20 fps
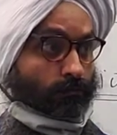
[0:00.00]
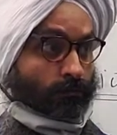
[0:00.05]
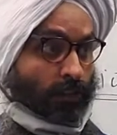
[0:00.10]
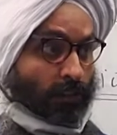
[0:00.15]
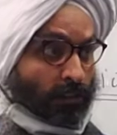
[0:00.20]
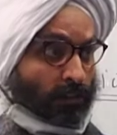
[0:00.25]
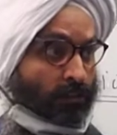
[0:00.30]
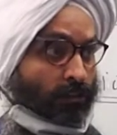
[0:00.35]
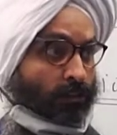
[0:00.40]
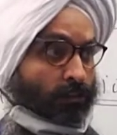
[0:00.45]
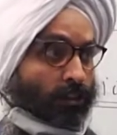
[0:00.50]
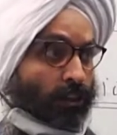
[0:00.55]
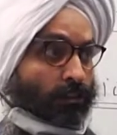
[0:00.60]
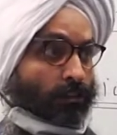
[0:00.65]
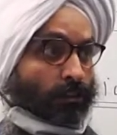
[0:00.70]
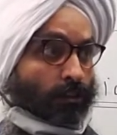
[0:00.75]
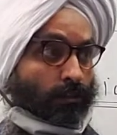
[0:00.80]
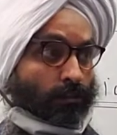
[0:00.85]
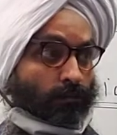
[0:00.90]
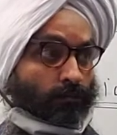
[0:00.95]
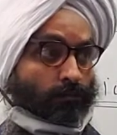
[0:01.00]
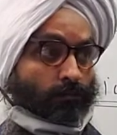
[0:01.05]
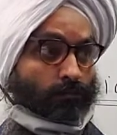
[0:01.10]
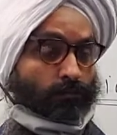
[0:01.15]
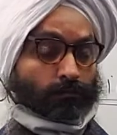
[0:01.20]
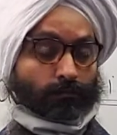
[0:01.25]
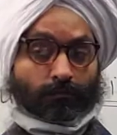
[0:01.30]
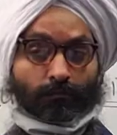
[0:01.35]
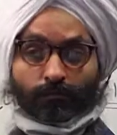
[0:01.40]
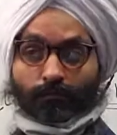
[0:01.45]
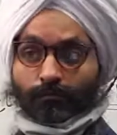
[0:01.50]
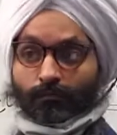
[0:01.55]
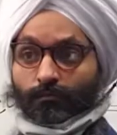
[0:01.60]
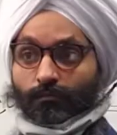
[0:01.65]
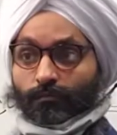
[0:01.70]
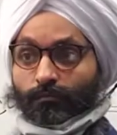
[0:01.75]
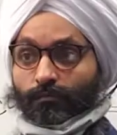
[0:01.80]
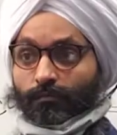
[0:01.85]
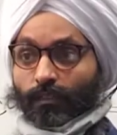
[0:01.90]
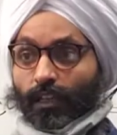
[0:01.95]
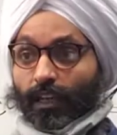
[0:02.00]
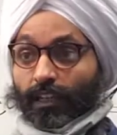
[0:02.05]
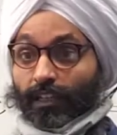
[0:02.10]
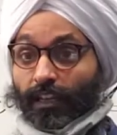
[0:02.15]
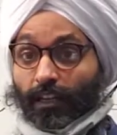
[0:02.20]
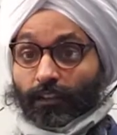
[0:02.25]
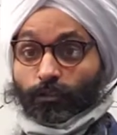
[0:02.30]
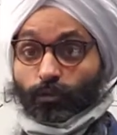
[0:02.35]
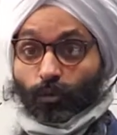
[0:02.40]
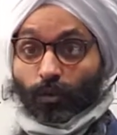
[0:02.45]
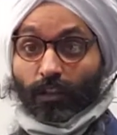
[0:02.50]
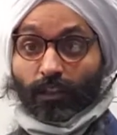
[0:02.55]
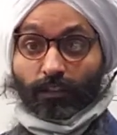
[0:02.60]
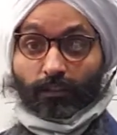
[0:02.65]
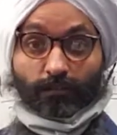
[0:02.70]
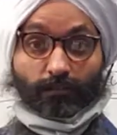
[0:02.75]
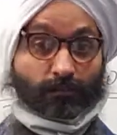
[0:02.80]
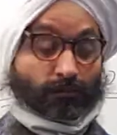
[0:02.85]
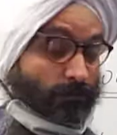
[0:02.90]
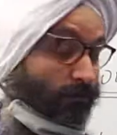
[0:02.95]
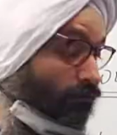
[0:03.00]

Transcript: Hidden agenda. And guess what?